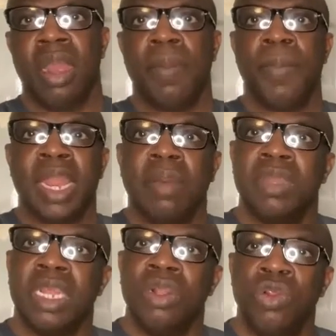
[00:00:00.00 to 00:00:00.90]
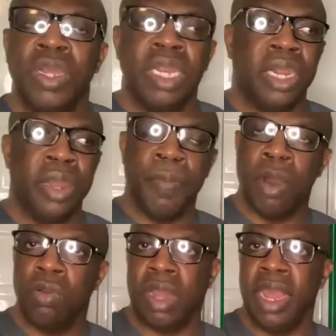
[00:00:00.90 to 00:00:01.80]
But I'm still doing it
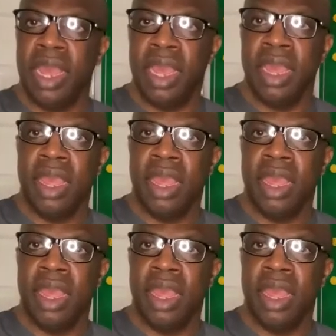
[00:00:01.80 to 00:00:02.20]
remotely.